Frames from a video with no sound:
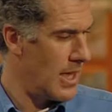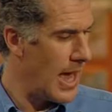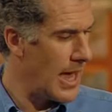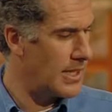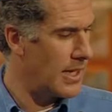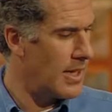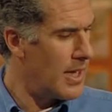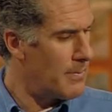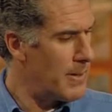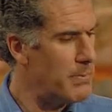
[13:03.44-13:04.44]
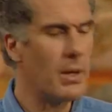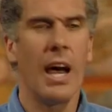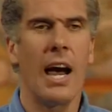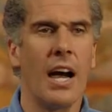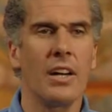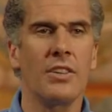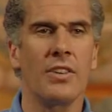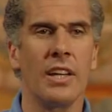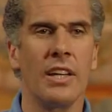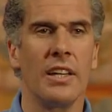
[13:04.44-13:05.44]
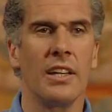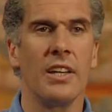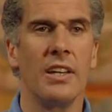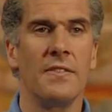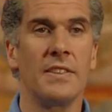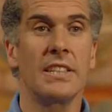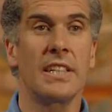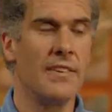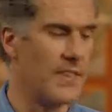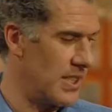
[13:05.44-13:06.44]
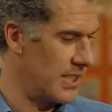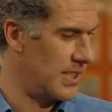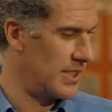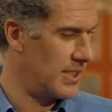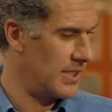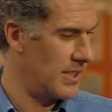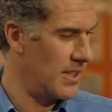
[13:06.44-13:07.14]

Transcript: Adler, people are hungry for significance.